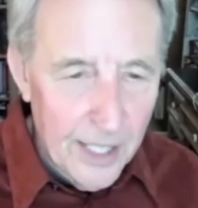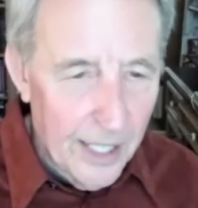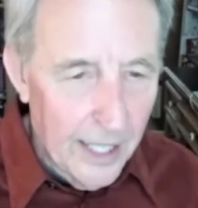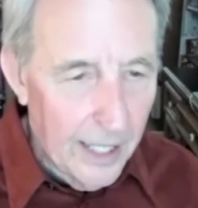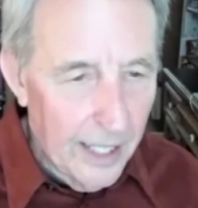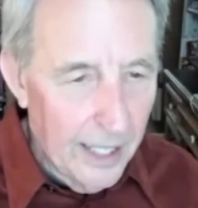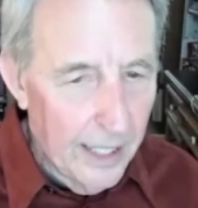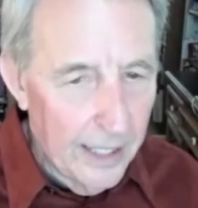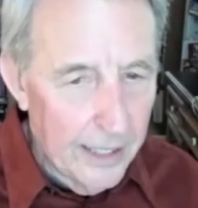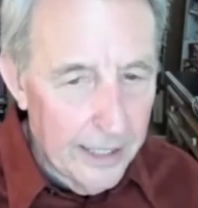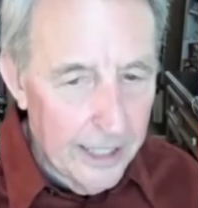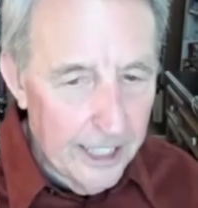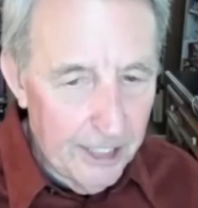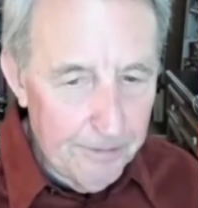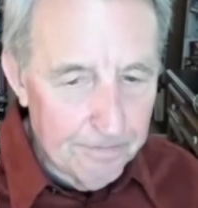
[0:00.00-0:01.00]

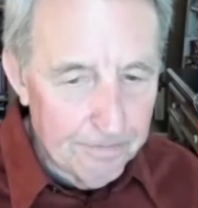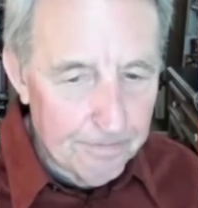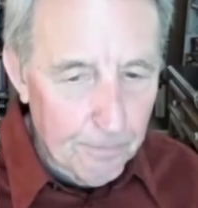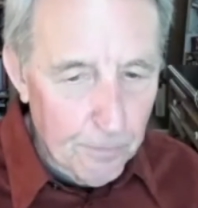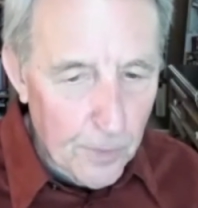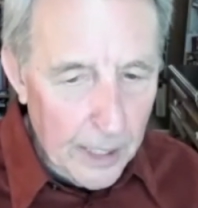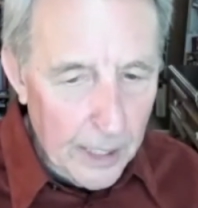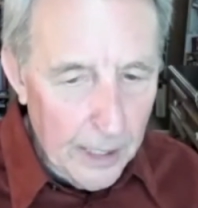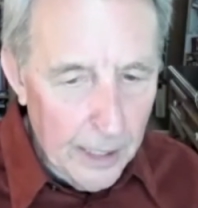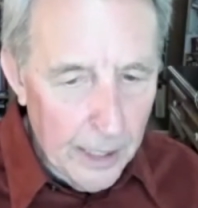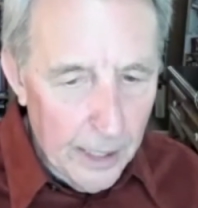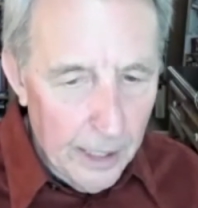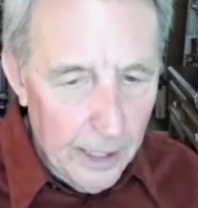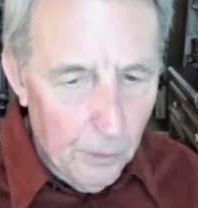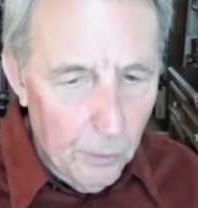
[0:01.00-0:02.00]
And
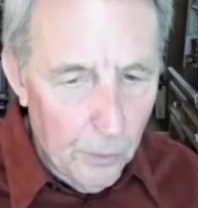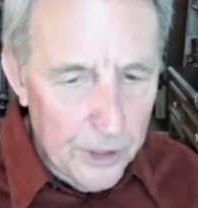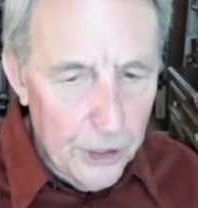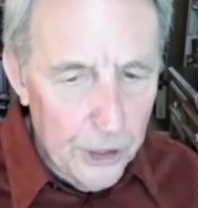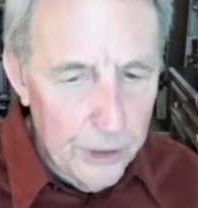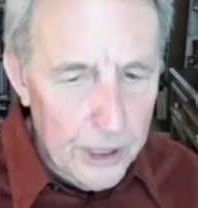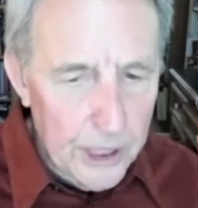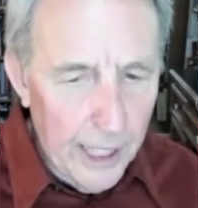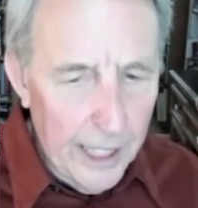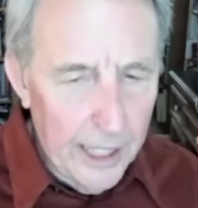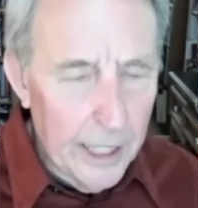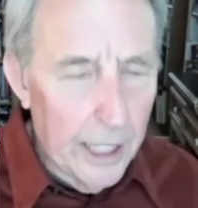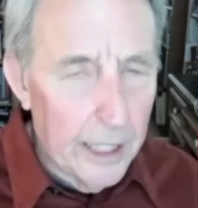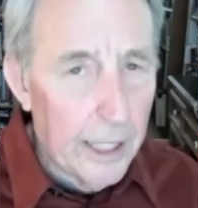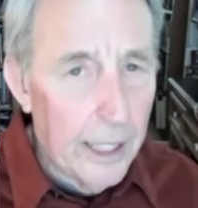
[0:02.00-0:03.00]
would you say
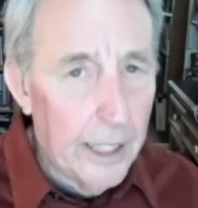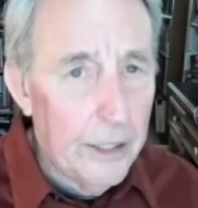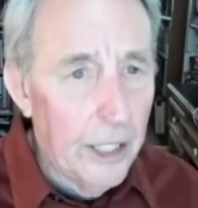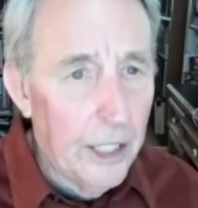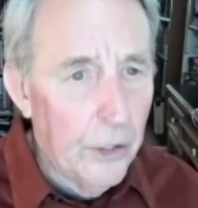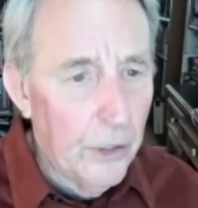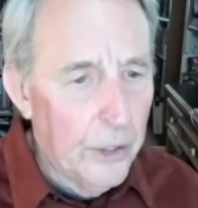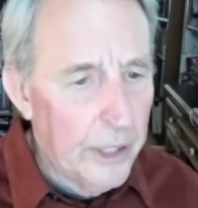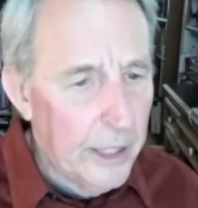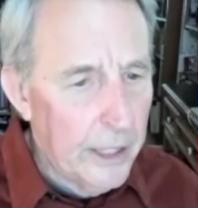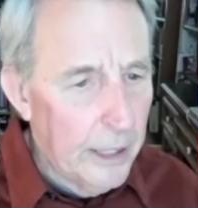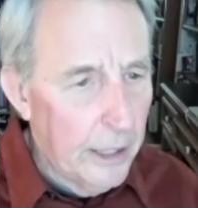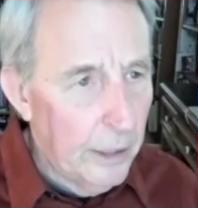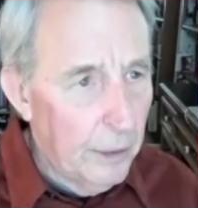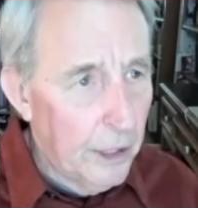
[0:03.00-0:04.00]
that
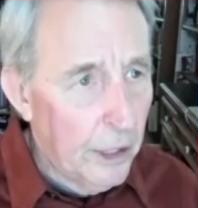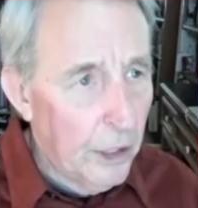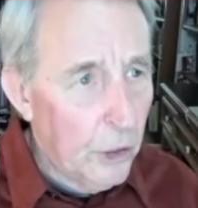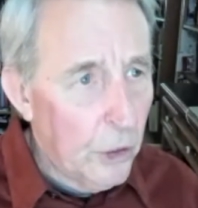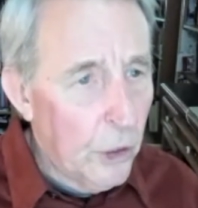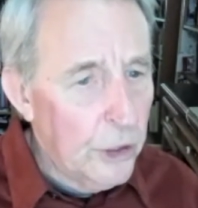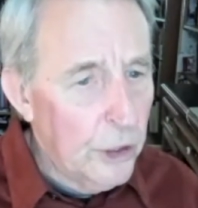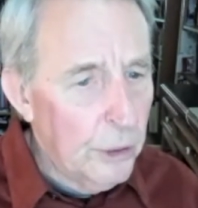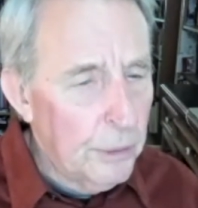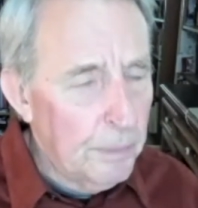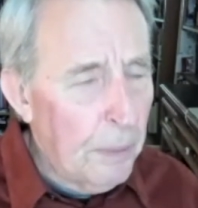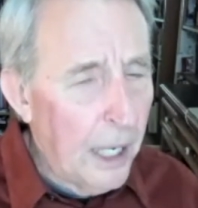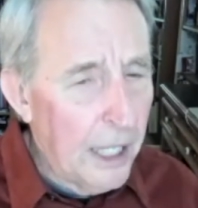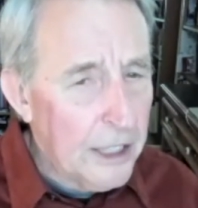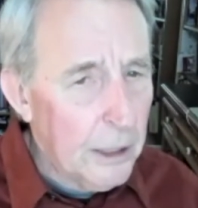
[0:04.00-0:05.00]
could you
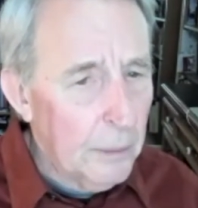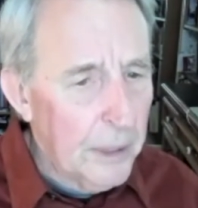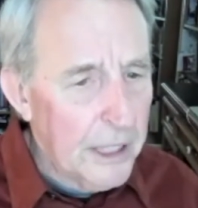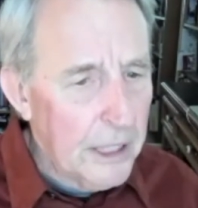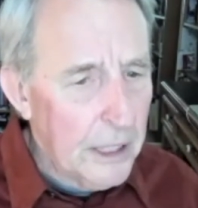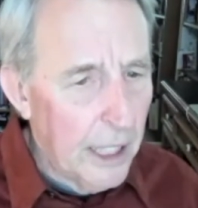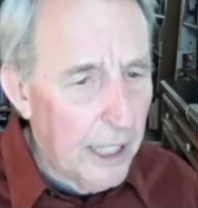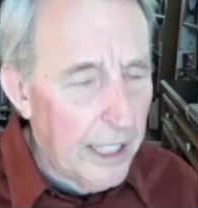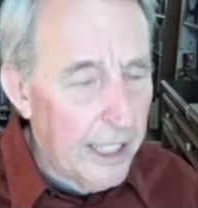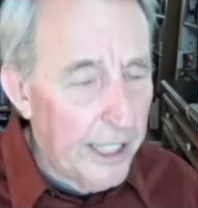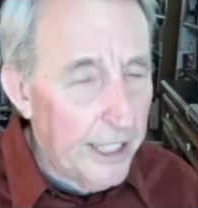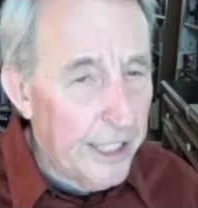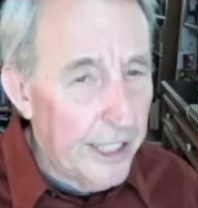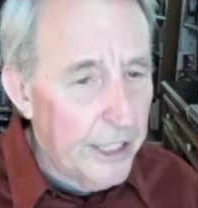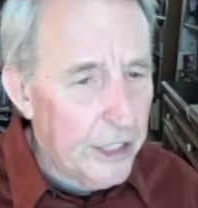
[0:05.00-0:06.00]
possibly say
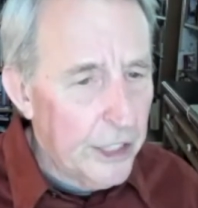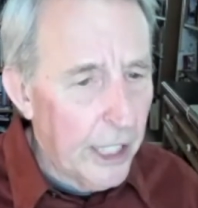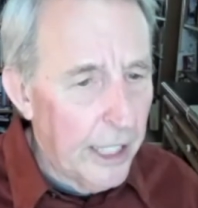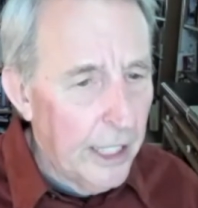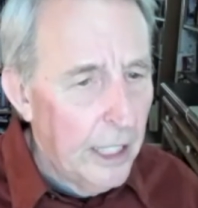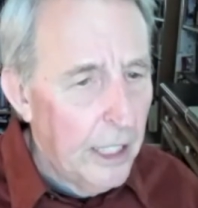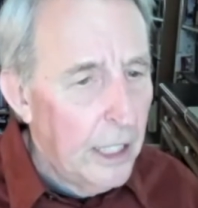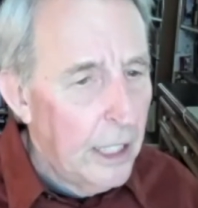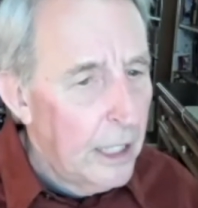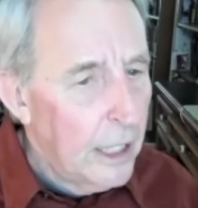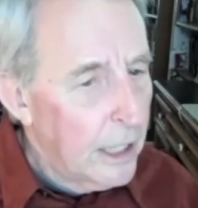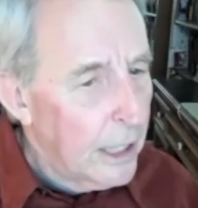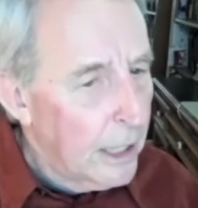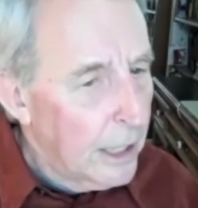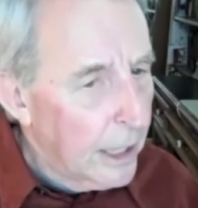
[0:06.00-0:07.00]
it is a
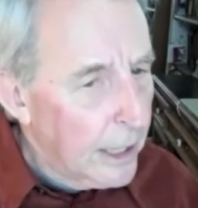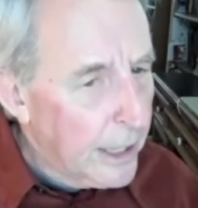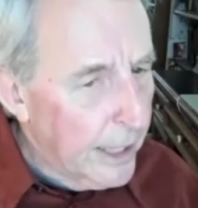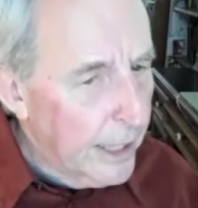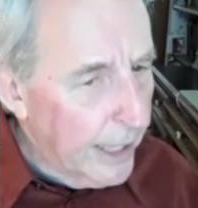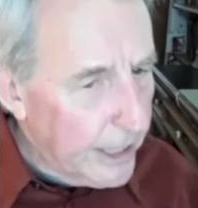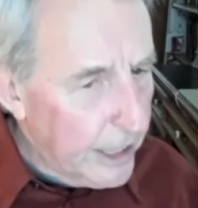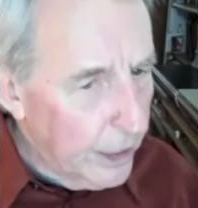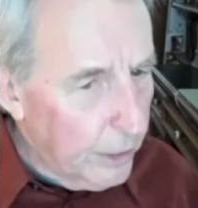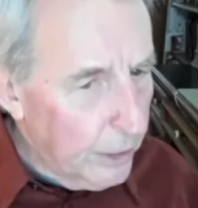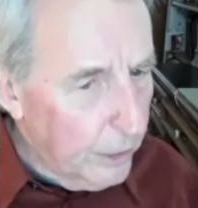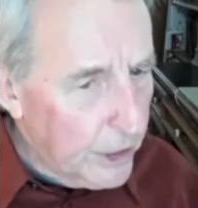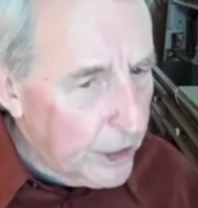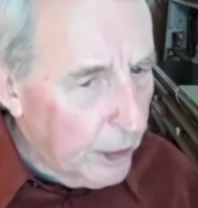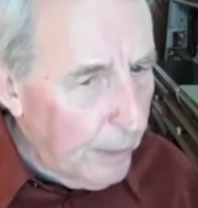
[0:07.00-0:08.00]
connected
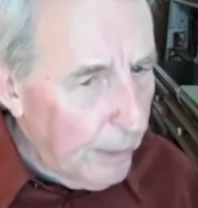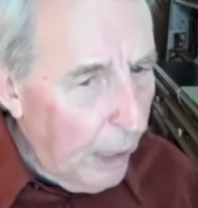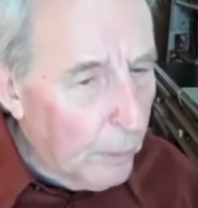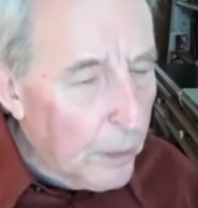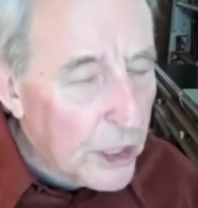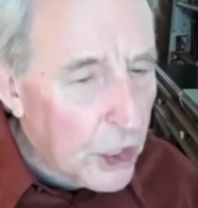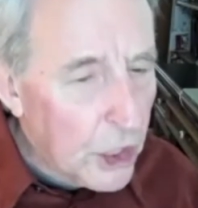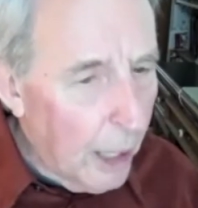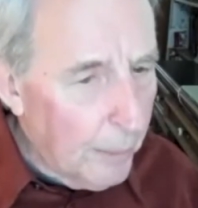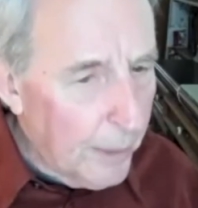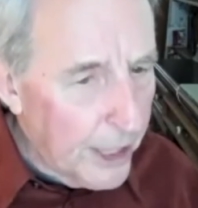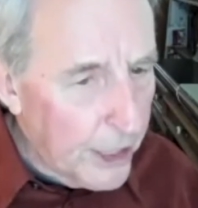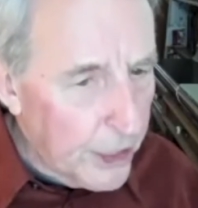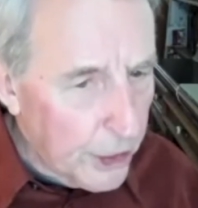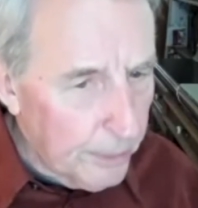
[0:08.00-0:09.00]
somehow with
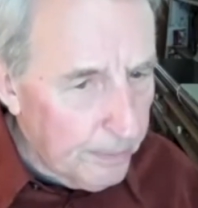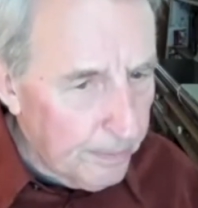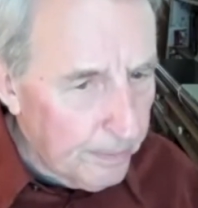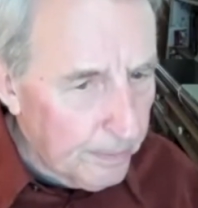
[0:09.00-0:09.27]
shamanism?